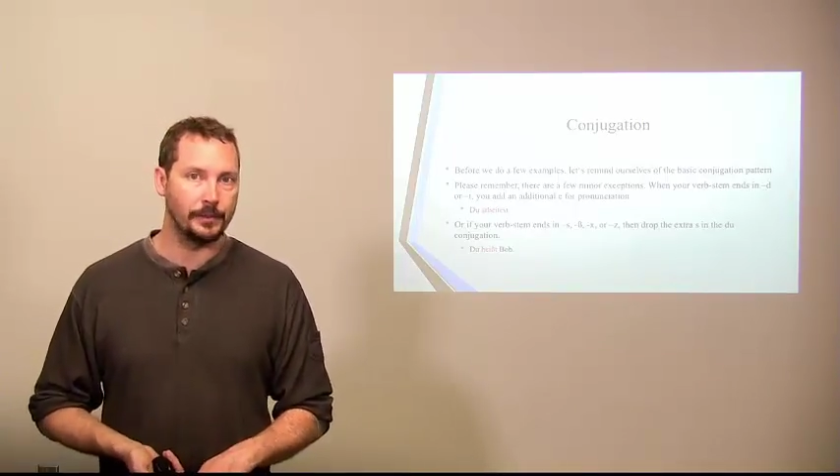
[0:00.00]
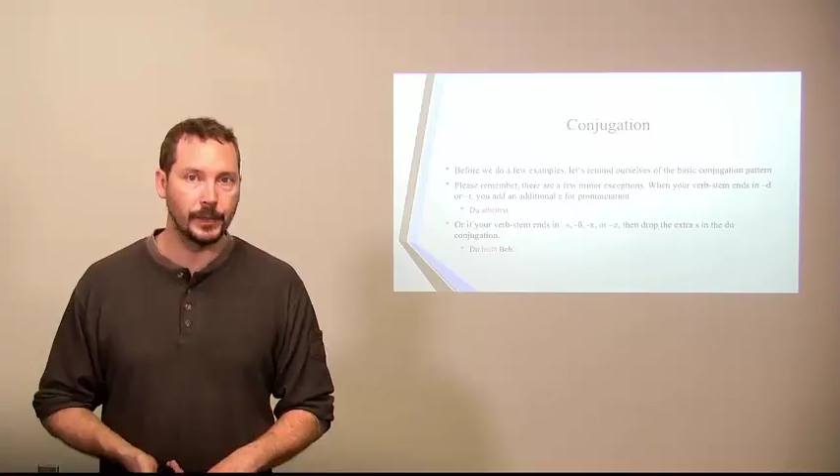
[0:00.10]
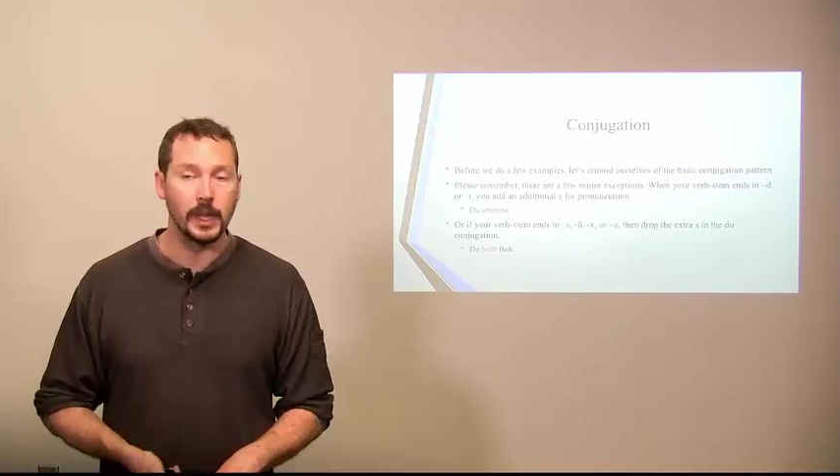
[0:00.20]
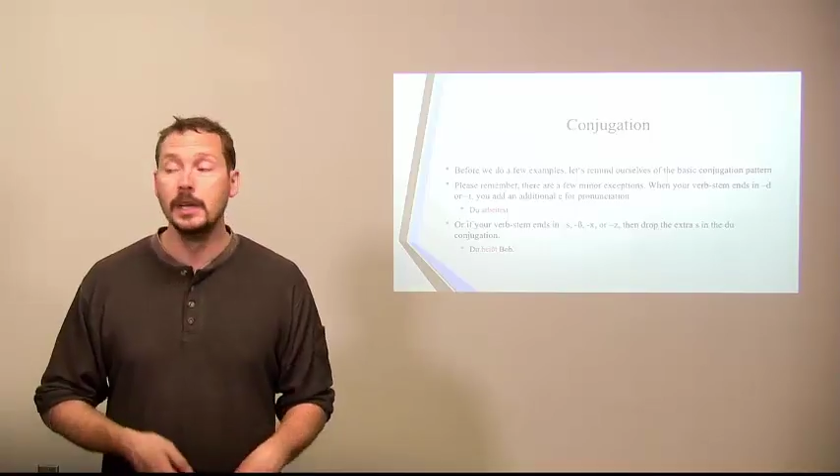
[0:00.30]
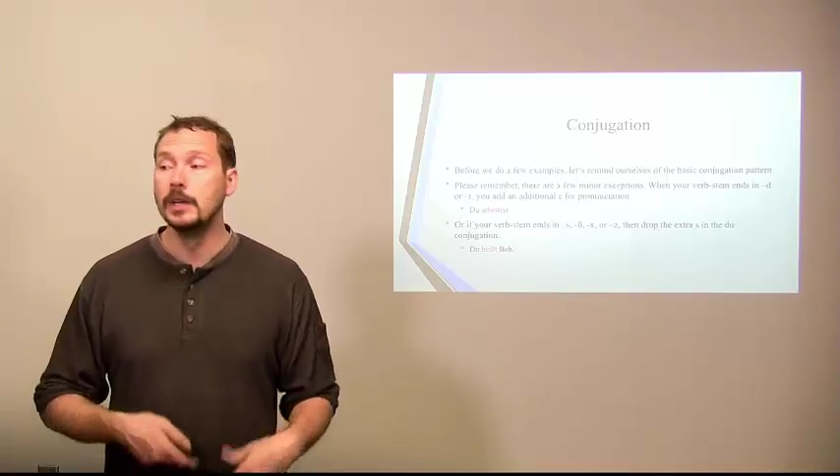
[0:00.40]

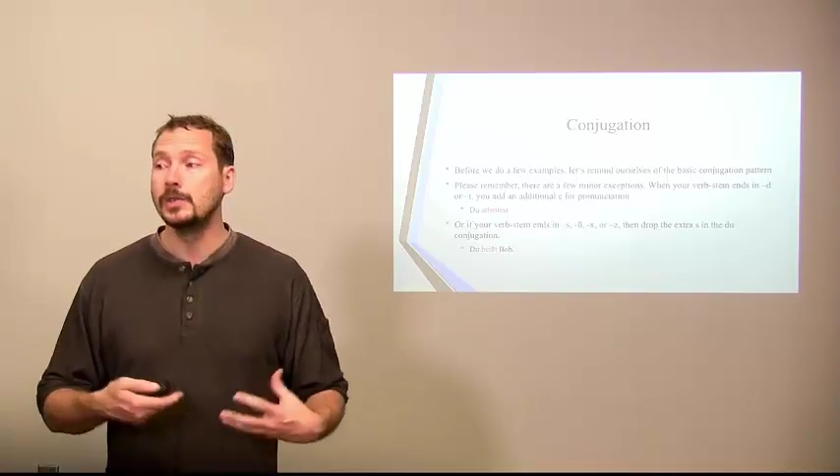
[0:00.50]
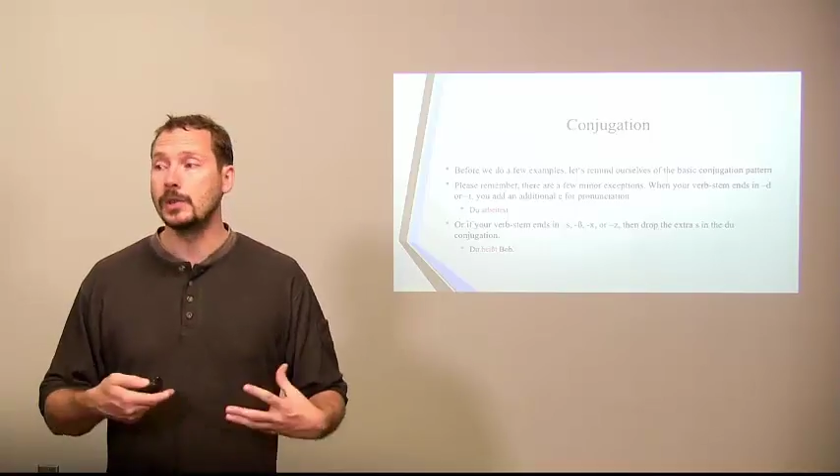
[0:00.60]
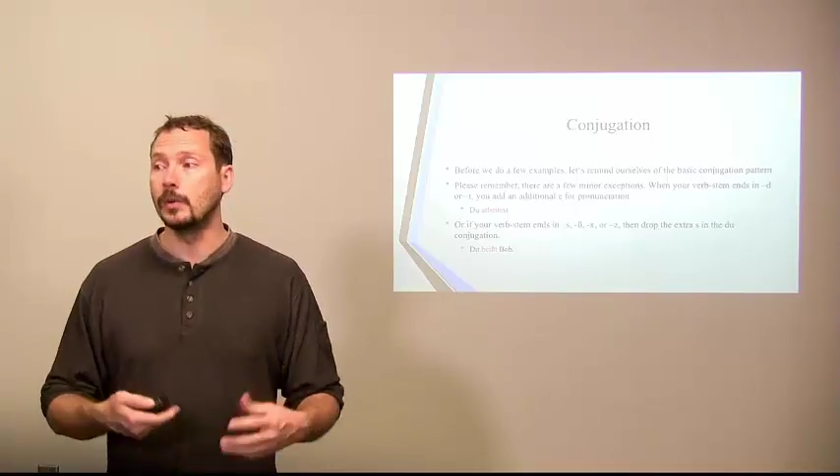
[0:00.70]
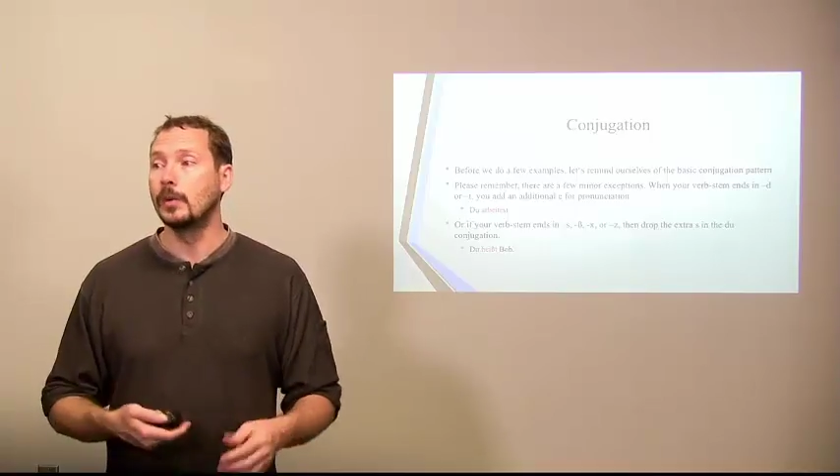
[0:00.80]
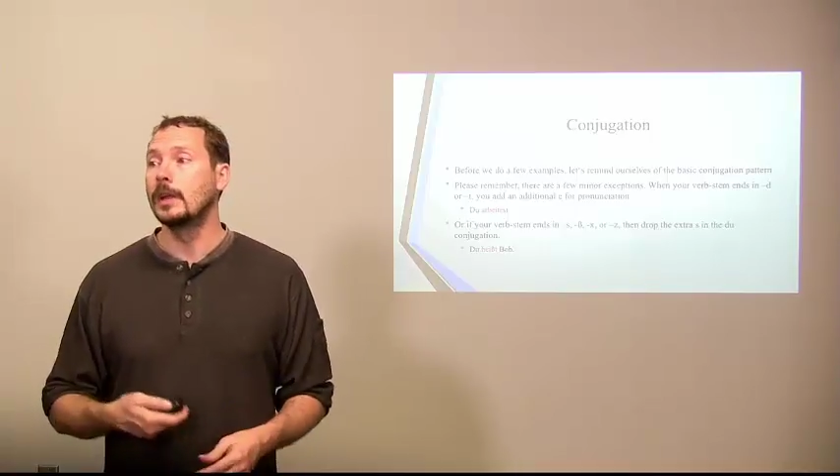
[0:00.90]

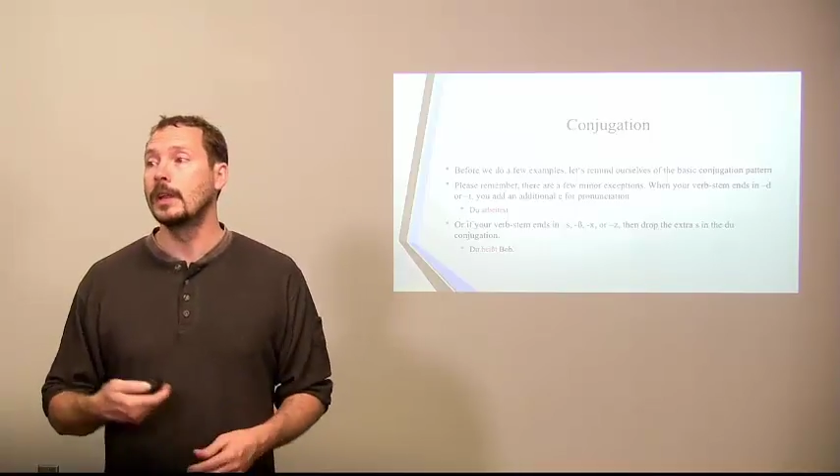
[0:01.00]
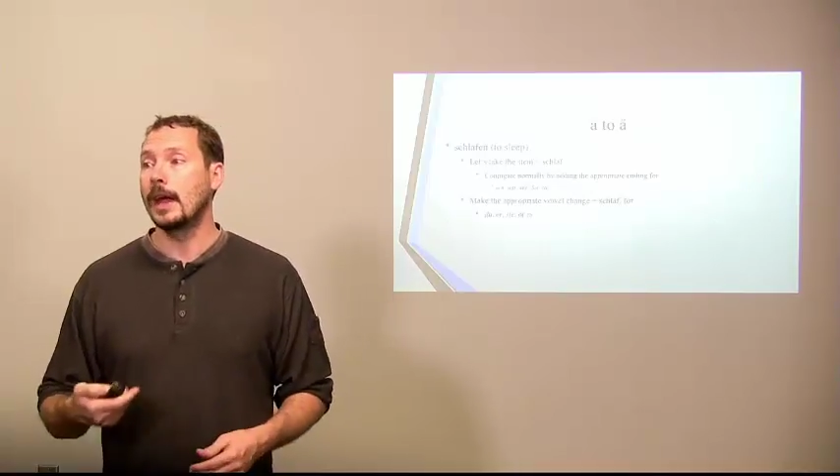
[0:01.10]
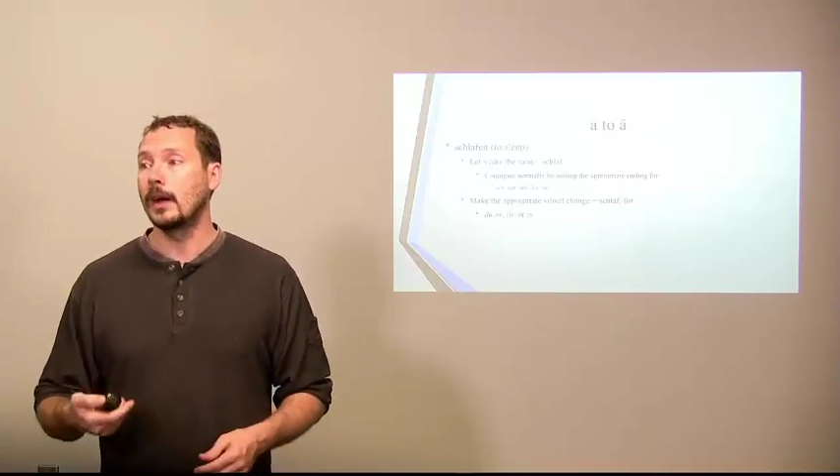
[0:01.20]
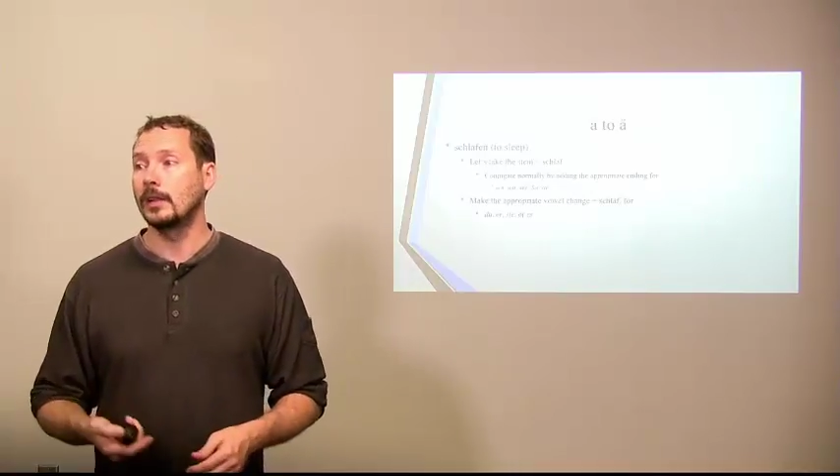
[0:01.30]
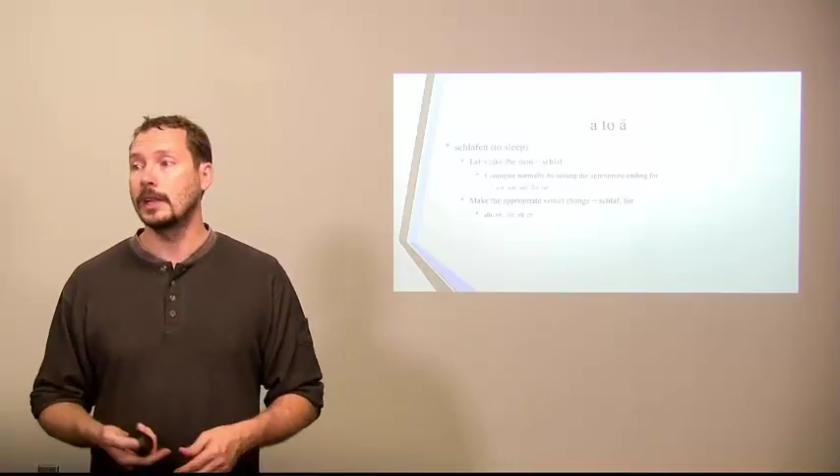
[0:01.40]
So now
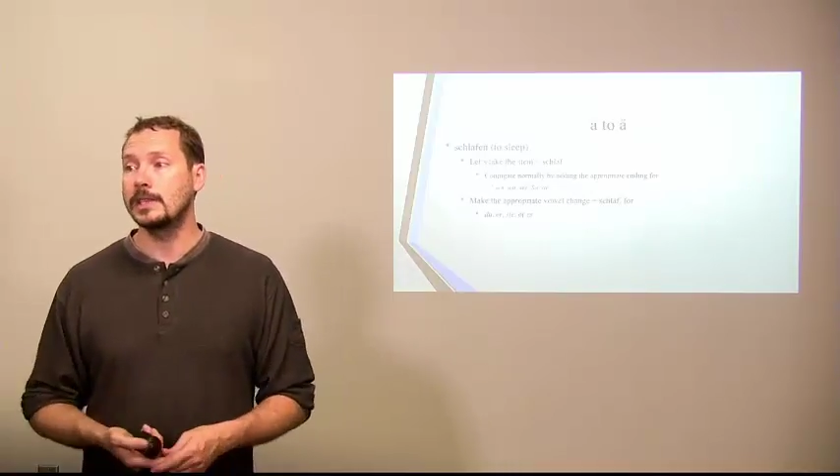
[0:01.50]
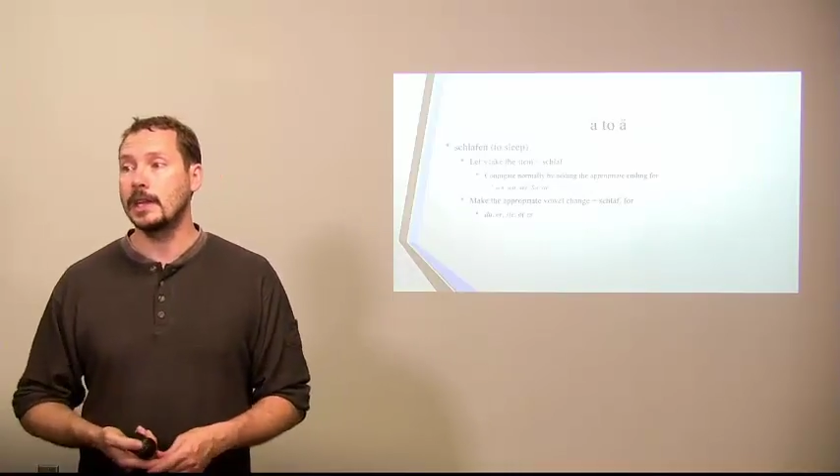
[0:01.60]
let's take a